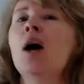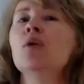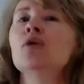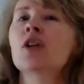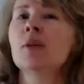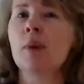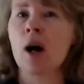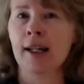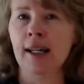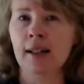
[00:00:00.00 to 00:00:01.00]
to the
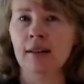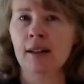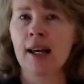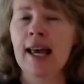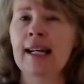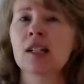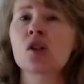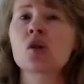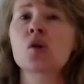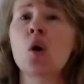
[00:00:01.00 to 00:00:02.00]
market and it's
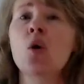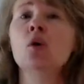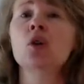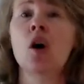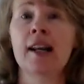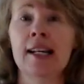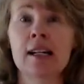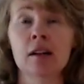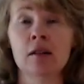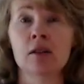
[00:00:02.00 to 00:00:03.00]
sold on
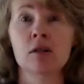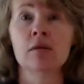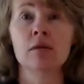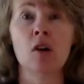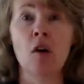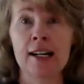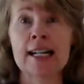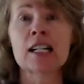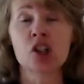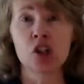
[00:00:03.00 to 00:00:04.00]
an
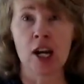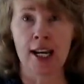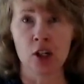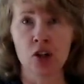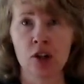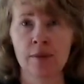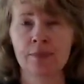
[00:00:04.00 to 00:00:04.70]
exchange,